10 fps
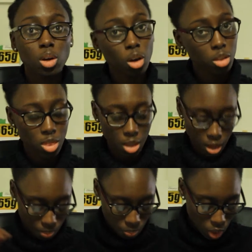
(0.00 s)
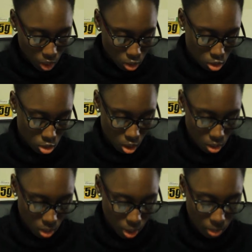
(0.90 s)
gone there.
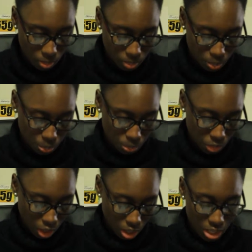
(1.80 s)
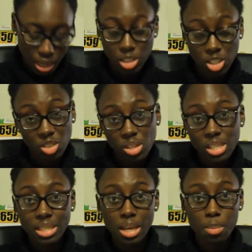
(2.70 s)
So yeah,
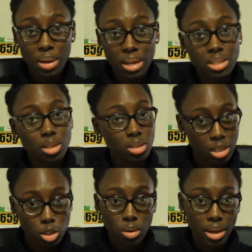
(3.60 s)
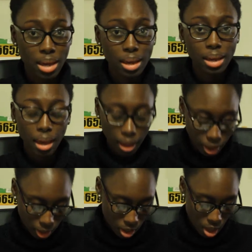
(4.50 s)
generally they're based on natural hair
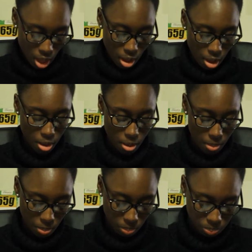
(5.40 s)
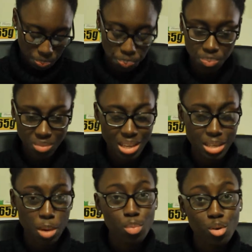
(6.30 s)
care.
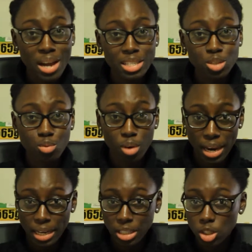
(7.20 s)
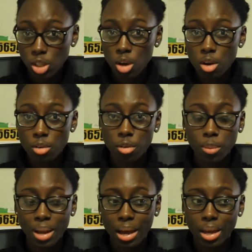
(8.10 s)
Their price range from
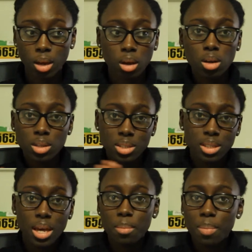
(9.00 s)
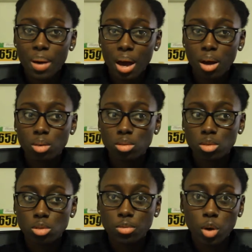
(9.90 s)
like £10
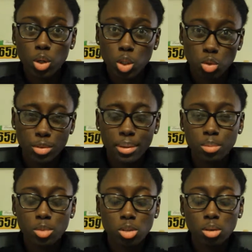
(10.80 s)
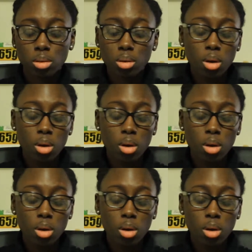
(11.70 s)
for a trim to